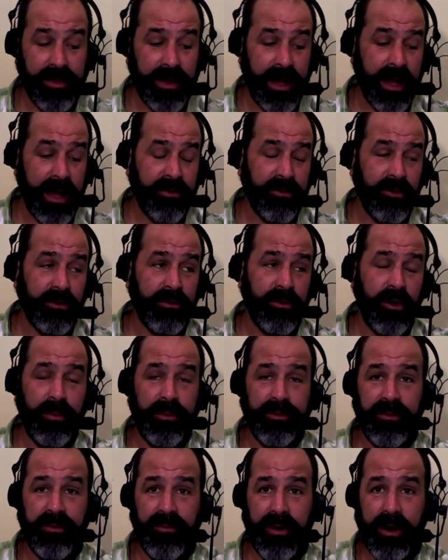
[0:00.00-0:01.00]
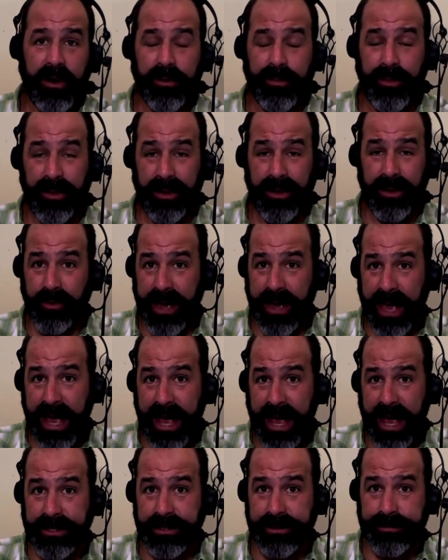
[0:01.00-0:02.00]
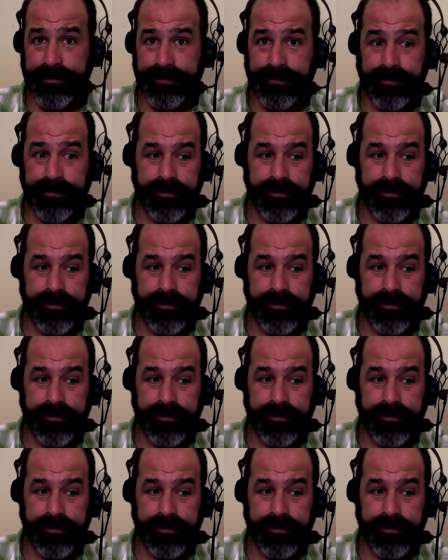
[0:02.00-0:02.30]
And the answer is almost invariably you can't.